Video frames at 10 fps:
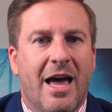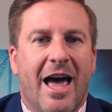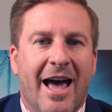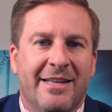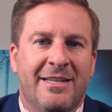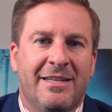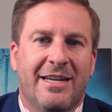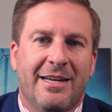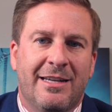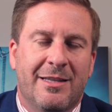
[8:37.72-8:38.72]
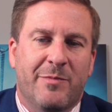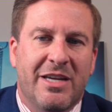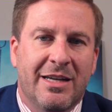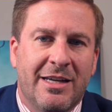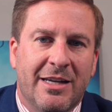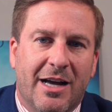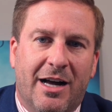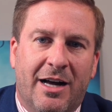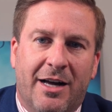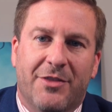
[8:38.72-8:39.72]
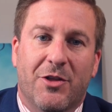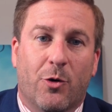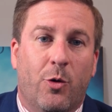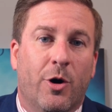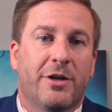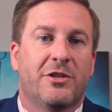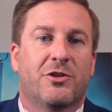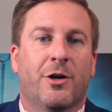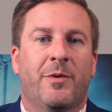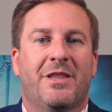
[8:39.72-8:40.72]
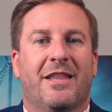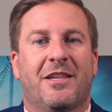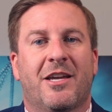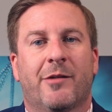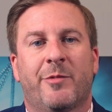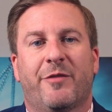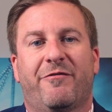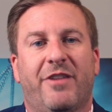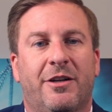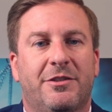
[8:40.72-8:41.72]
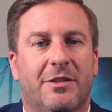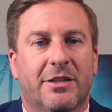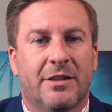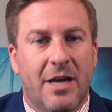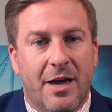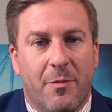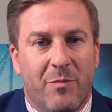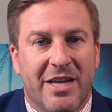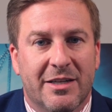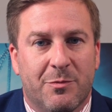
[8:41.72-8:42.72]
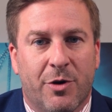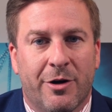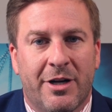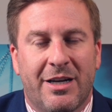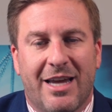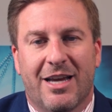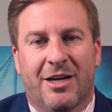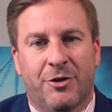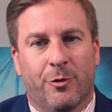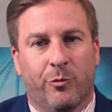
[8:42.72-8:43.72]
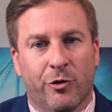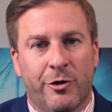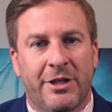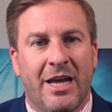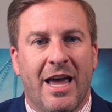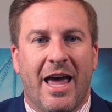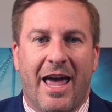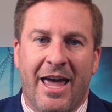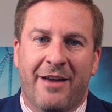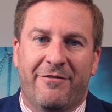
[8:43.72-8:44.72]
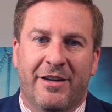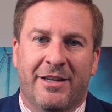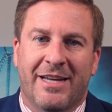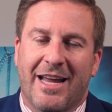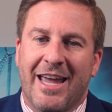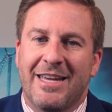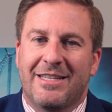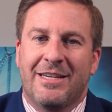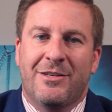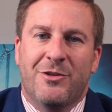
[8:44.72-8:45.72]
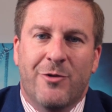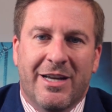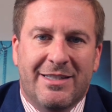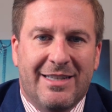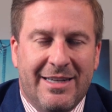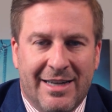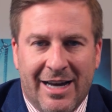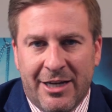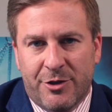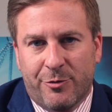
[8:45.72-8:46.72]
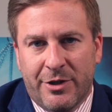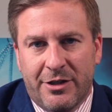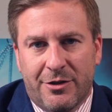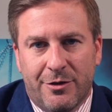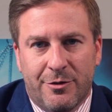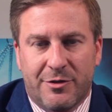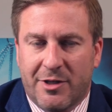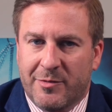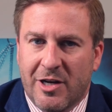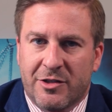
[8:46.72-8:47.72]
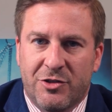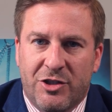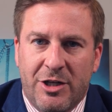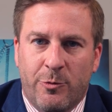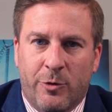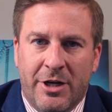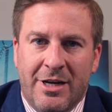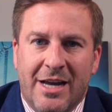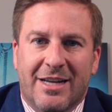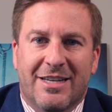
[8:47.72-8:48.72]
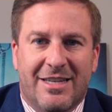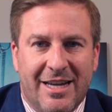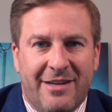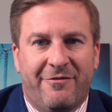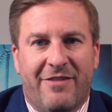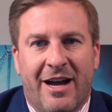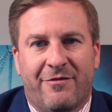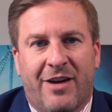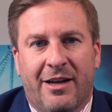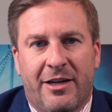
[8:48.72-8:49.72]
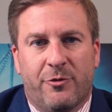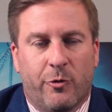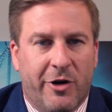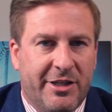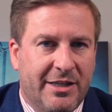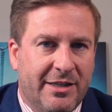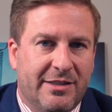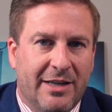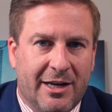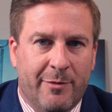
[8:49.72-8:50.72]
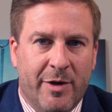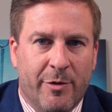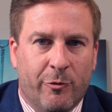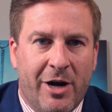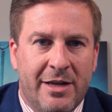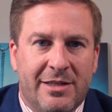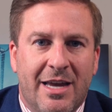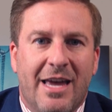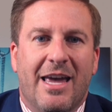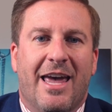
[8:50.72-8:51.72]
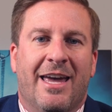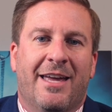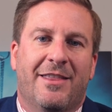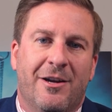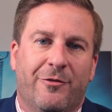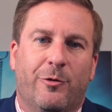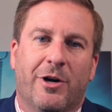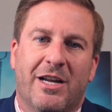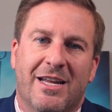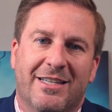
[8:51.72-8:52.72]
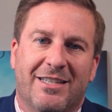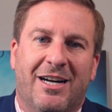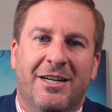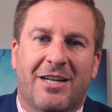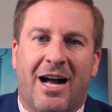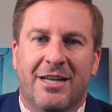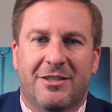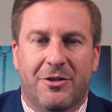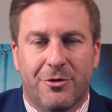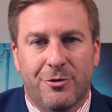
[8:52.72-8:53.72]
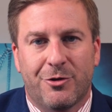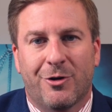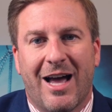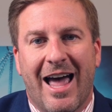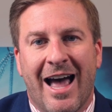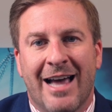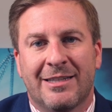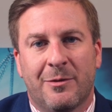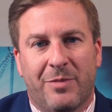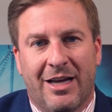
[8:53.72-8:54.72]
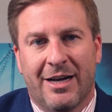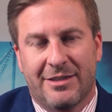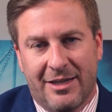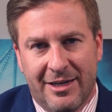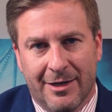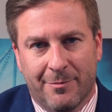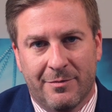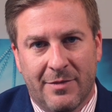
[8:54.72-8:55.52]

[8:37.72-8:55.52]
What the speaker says: As indicated in the beginning, the court determined that the government failed to meet its burden under Bruin and found that 18 U.S.C. 922 subsection G1 did in fact violate Duarte's Second Amendment rights, and therefore it is unconstitutional as applied to him.